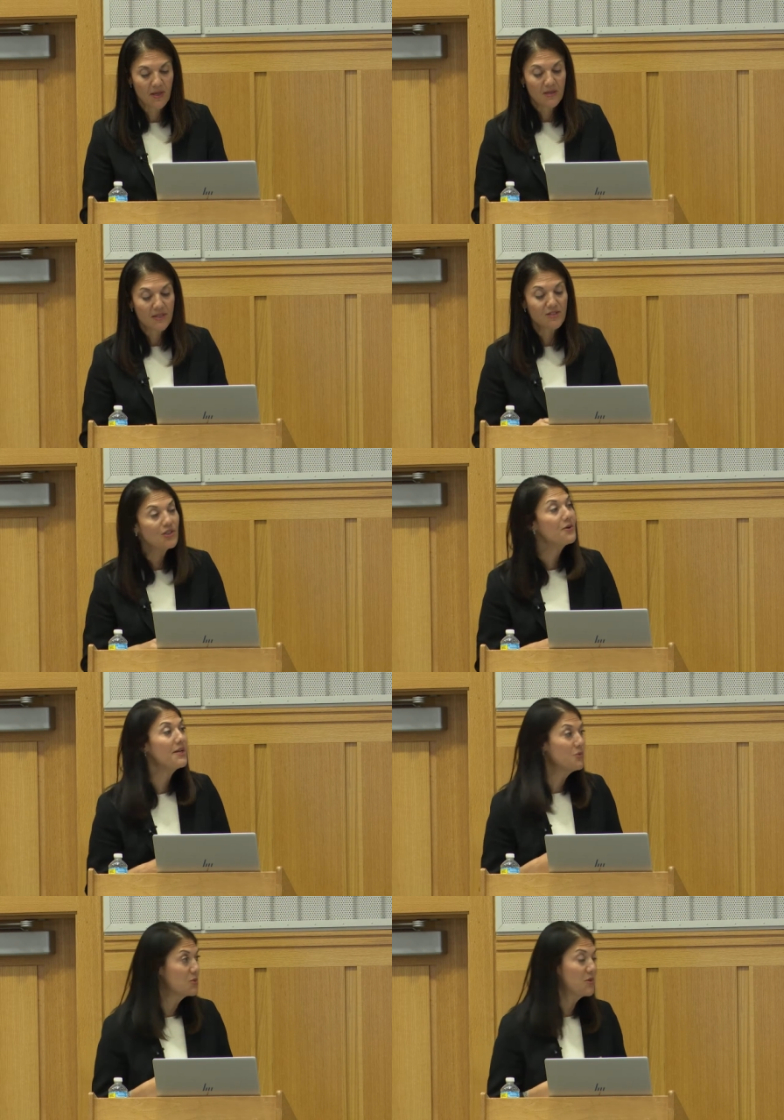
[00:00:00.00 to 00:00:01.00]

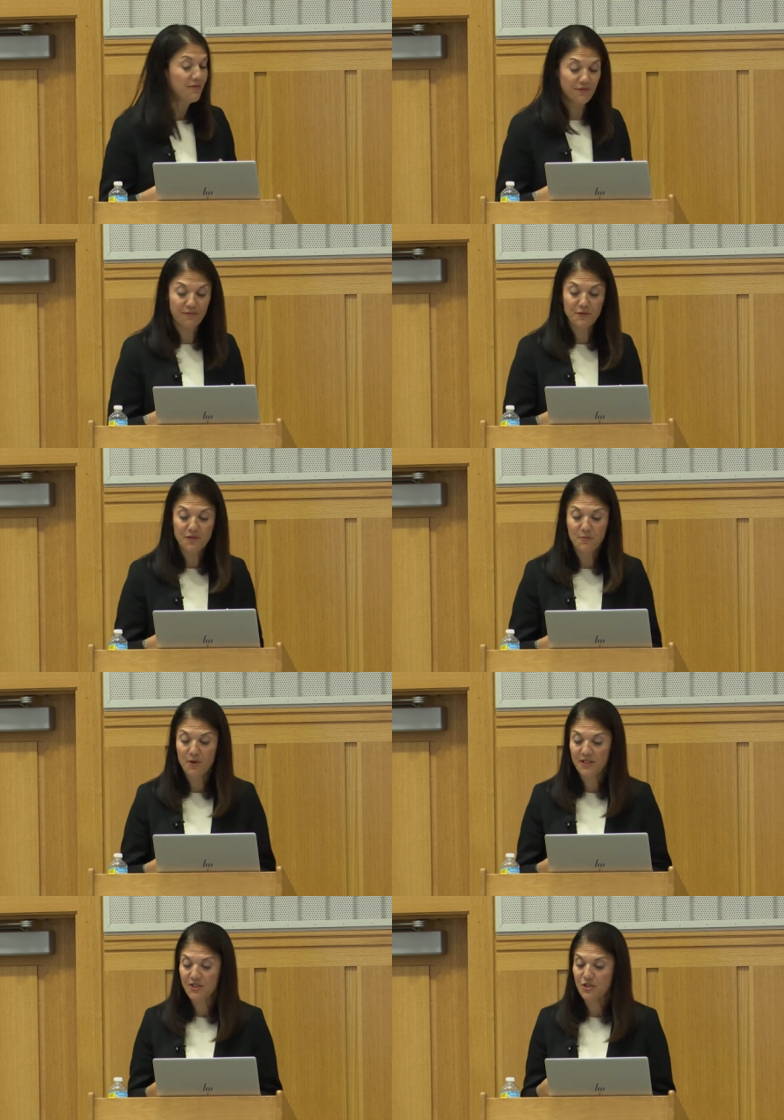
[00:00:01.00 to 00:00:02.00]
Nigeria was one of the first
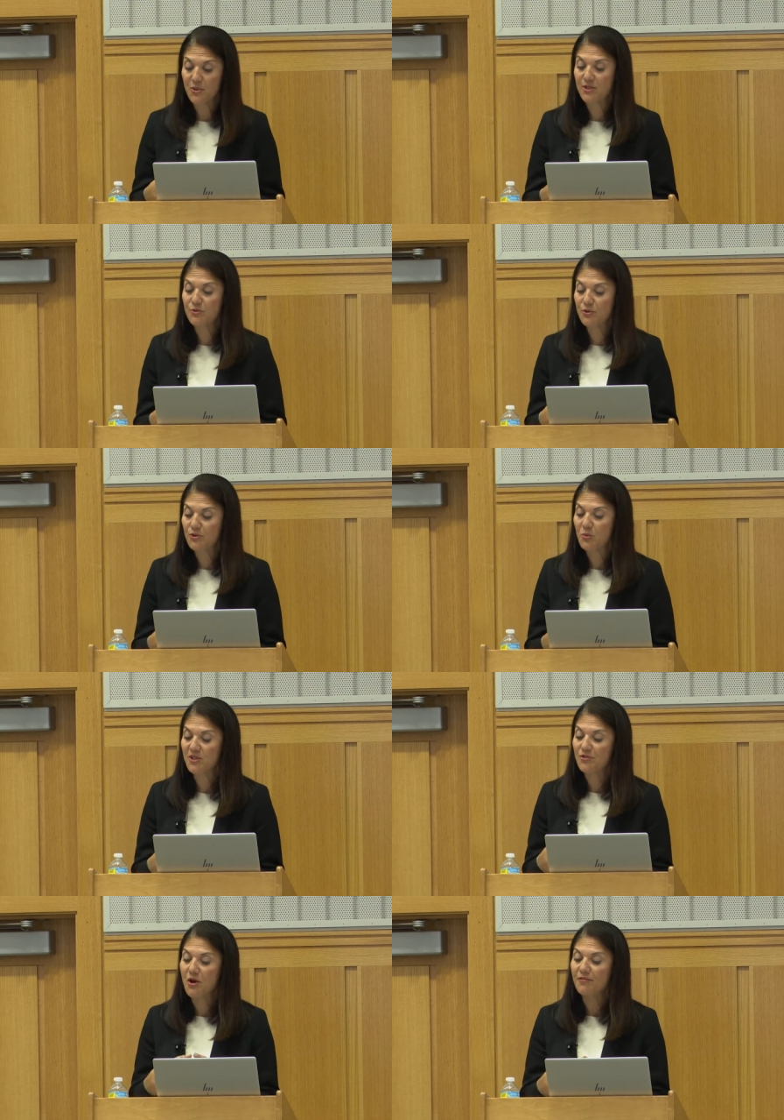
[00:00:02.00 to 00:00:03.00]
markets to introduce what
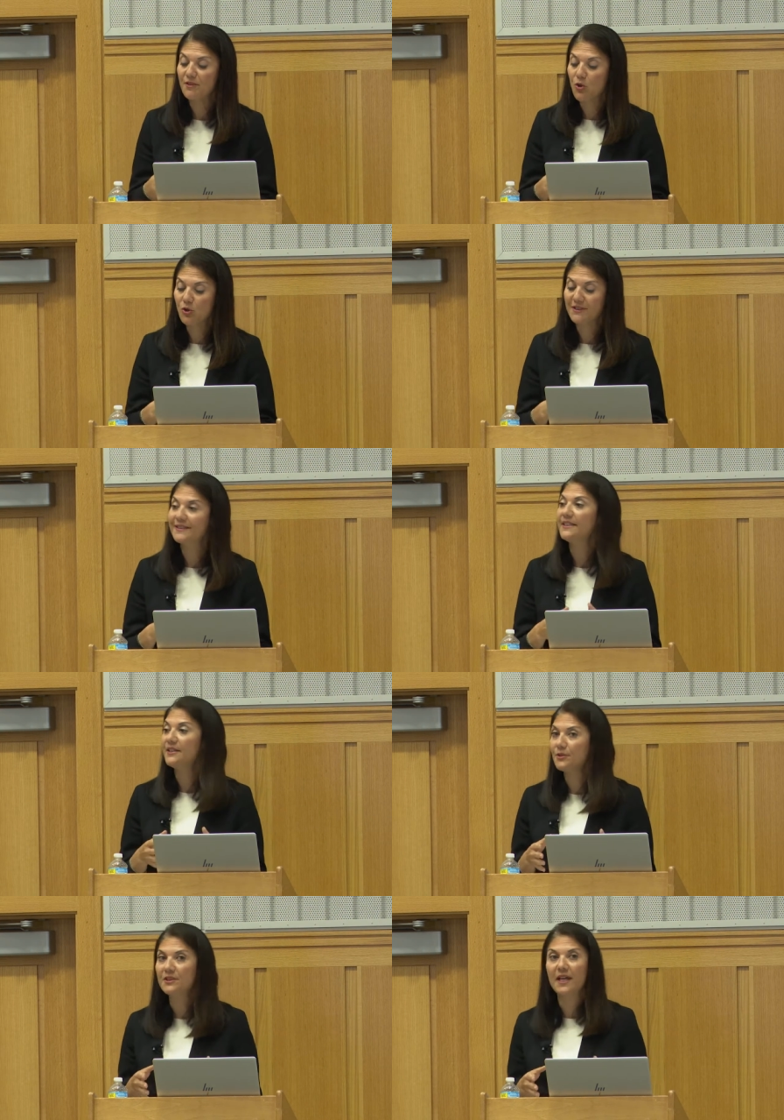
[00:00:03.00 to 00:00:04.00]
is often called
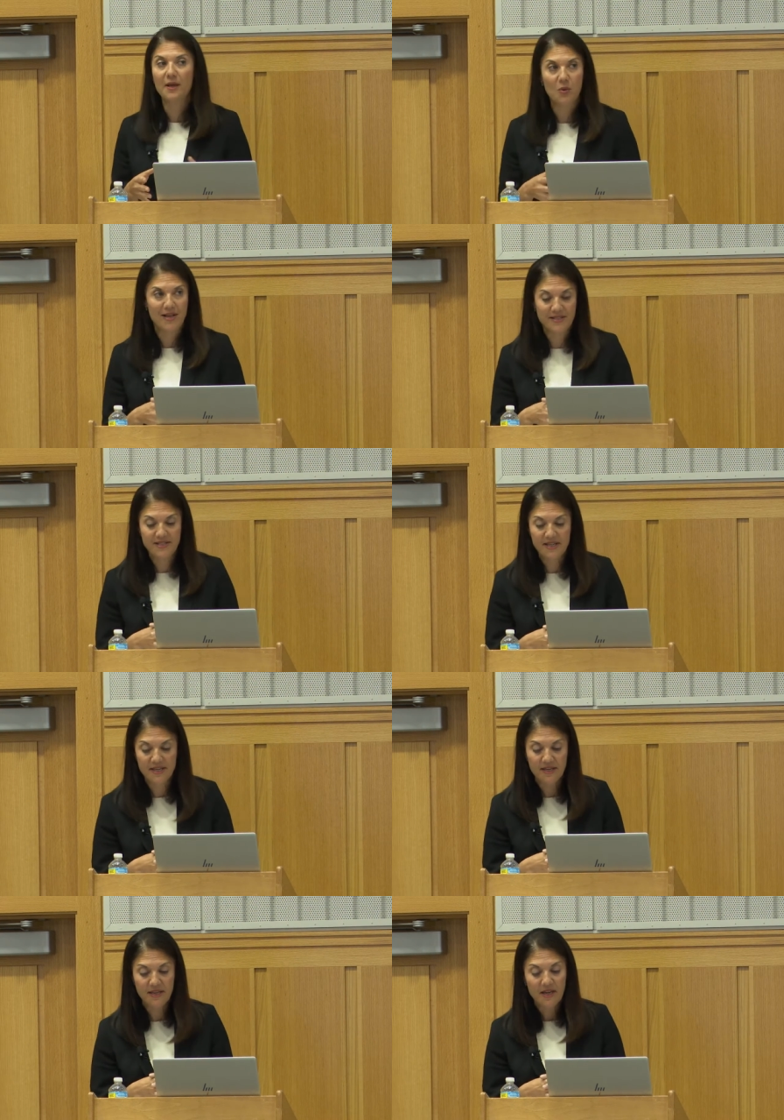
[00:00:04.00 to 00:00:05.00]
tiered
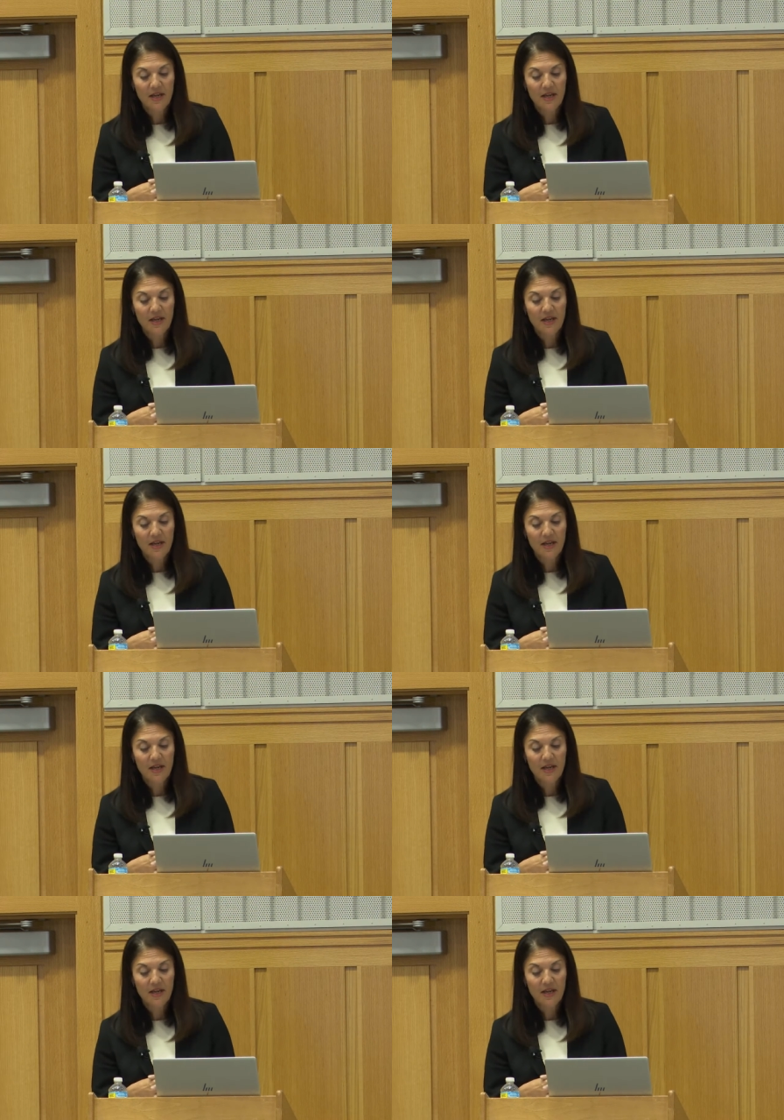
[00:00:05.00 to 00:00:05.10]
KYC,